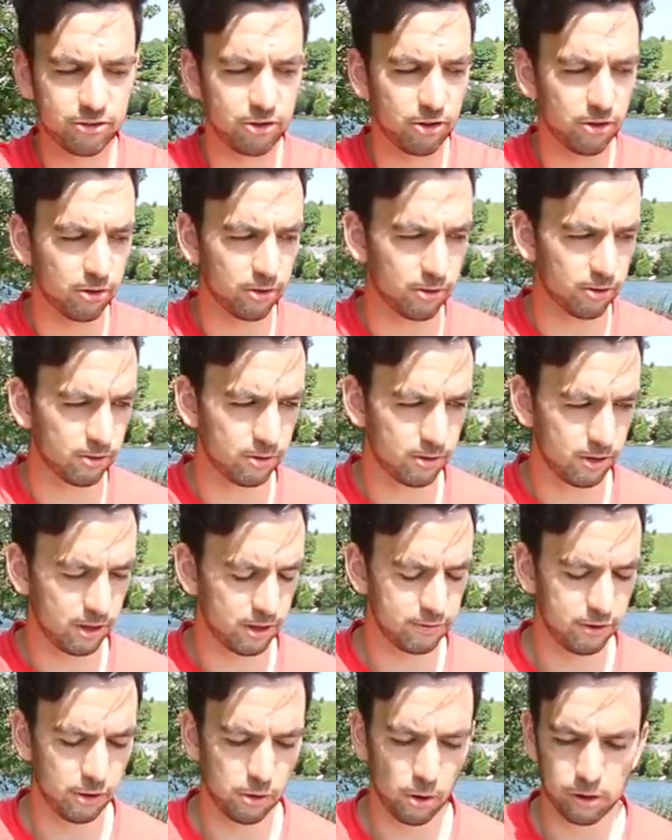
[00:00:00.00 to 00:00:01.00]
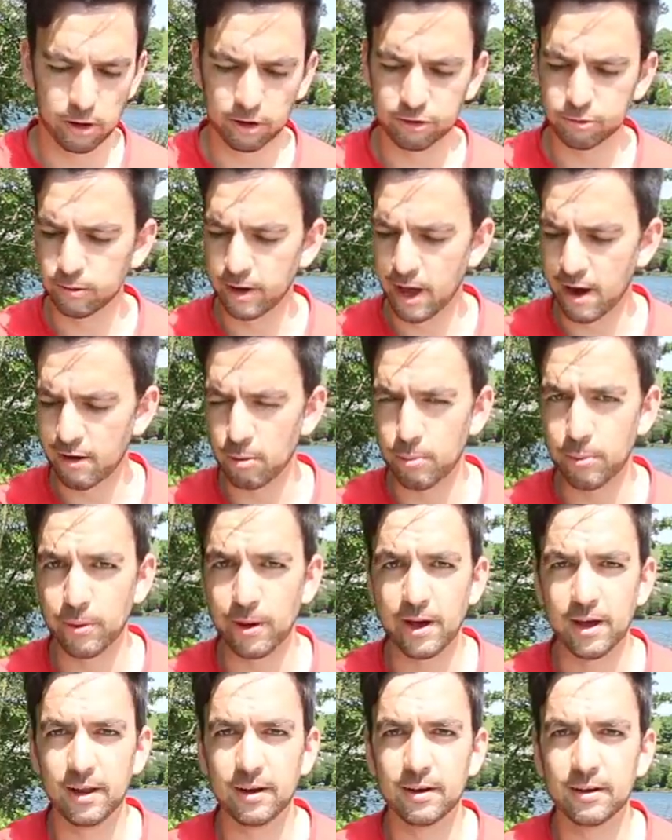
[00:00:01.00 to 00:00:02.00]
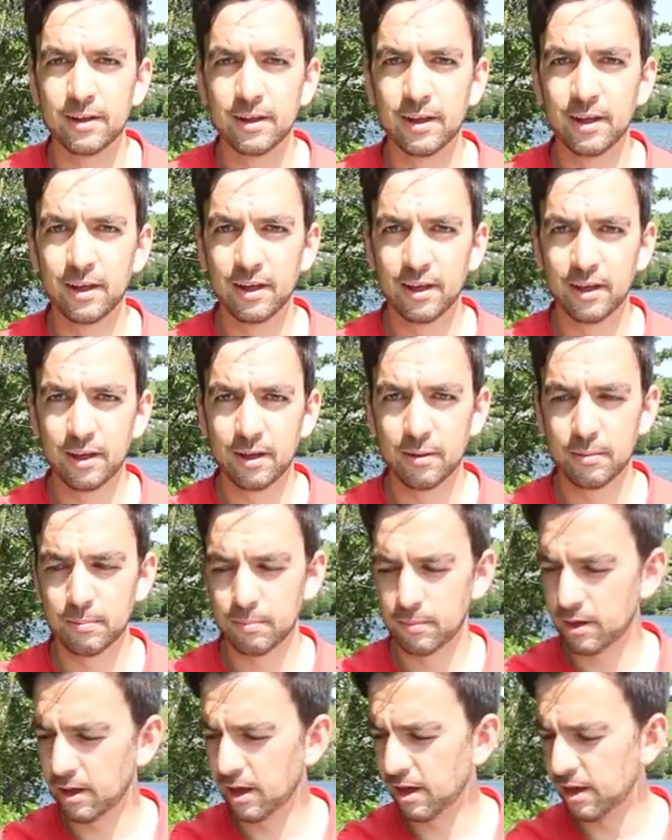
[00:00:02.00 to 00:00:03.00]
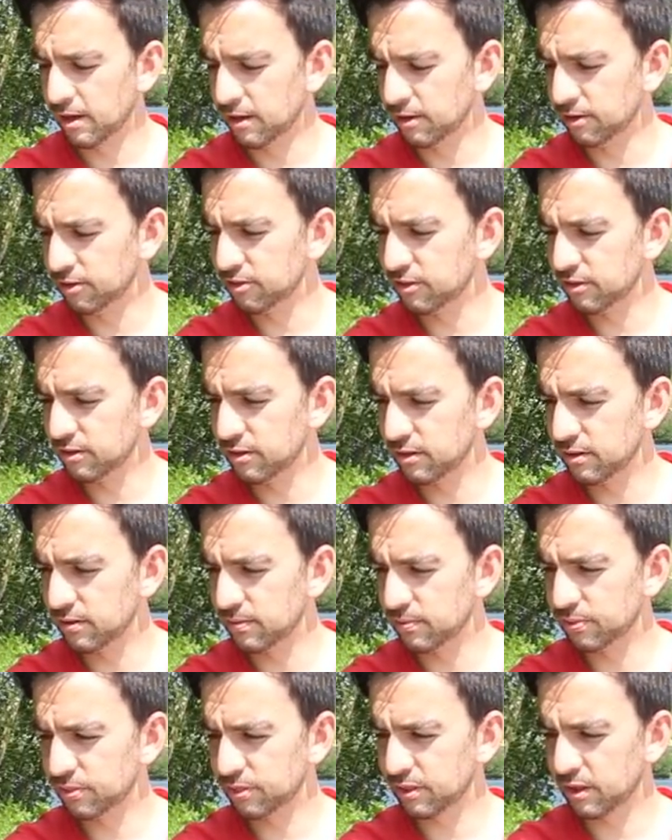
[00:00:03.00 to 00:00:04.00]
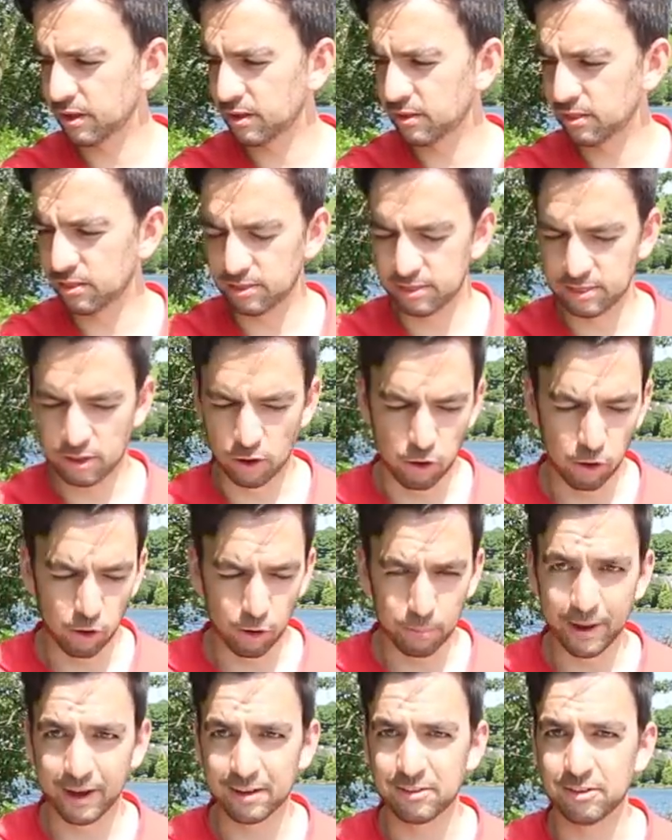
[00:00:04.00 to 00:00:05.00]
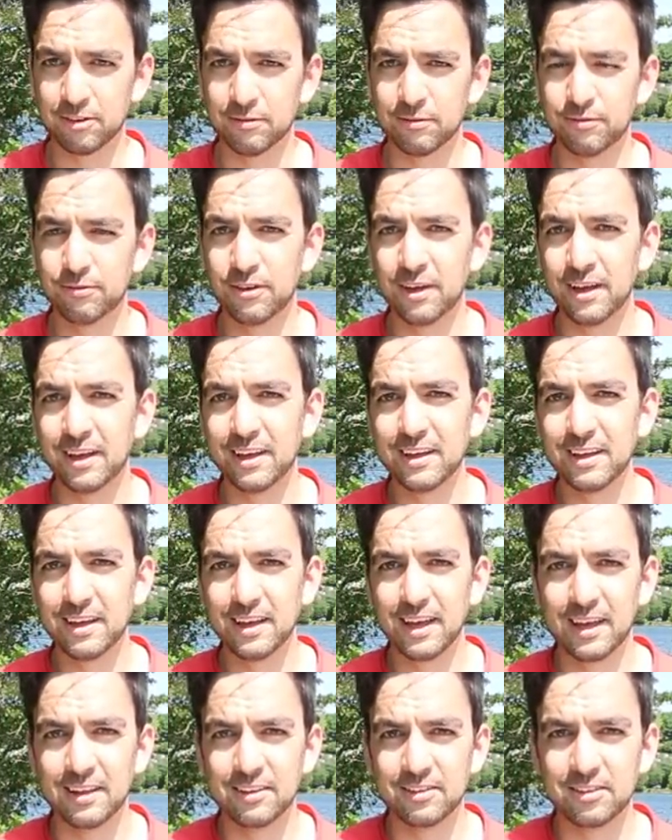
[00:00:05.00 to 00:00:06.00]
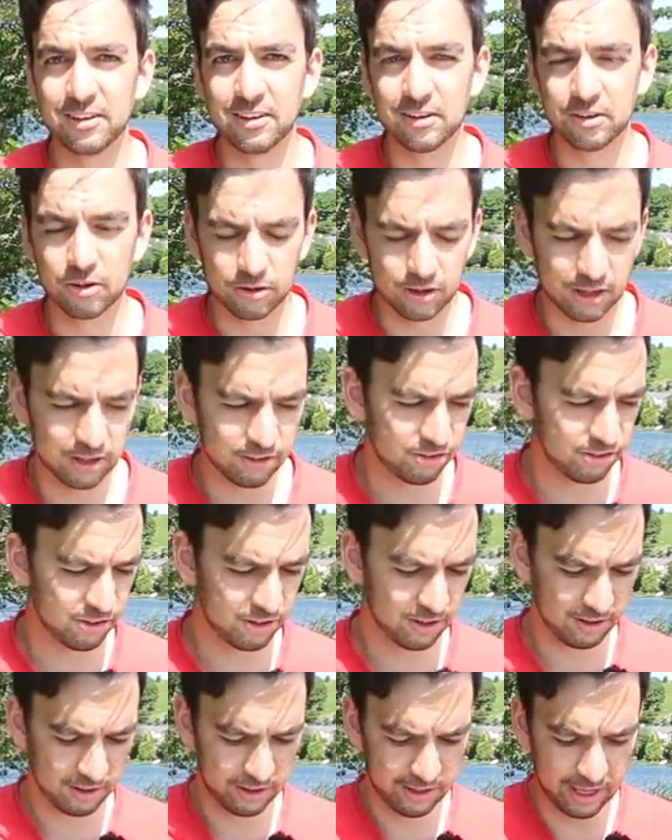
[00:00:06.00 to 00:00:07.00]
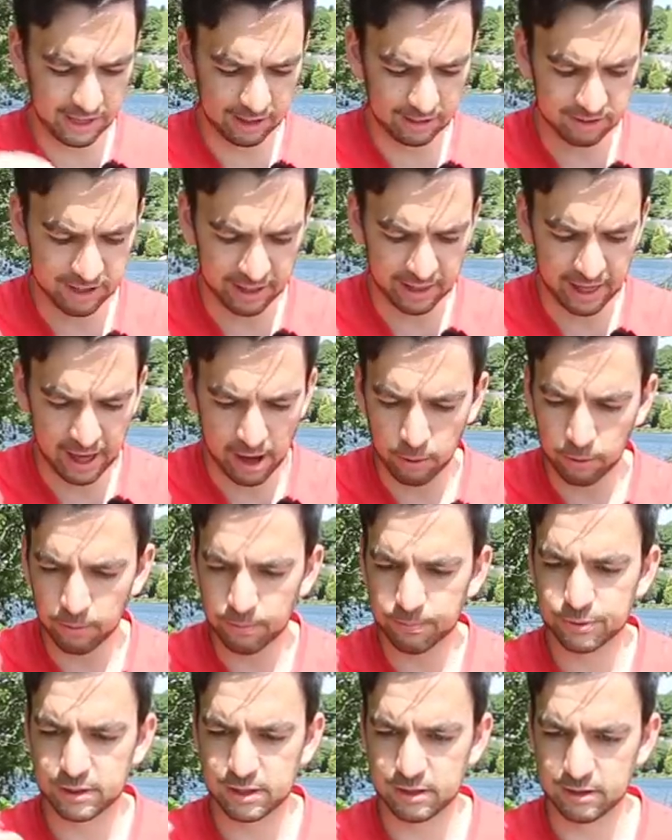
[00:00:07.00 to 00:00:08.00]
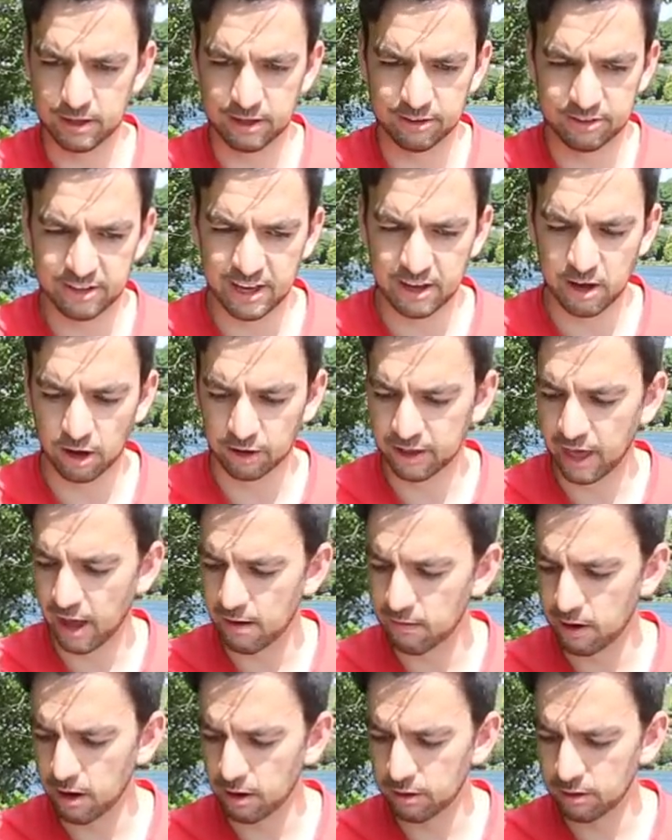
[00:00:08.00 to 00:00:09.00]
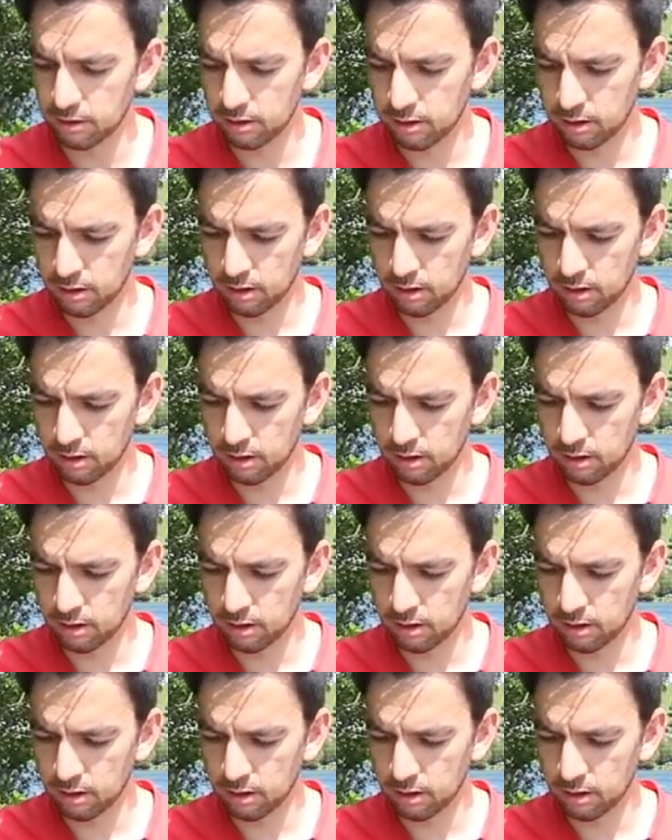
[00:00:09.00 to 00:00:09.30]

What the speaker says: So if you're going onto an aeroplane and the whole bag doesn't fit into the luggage, you can take that out and take it on carry-on,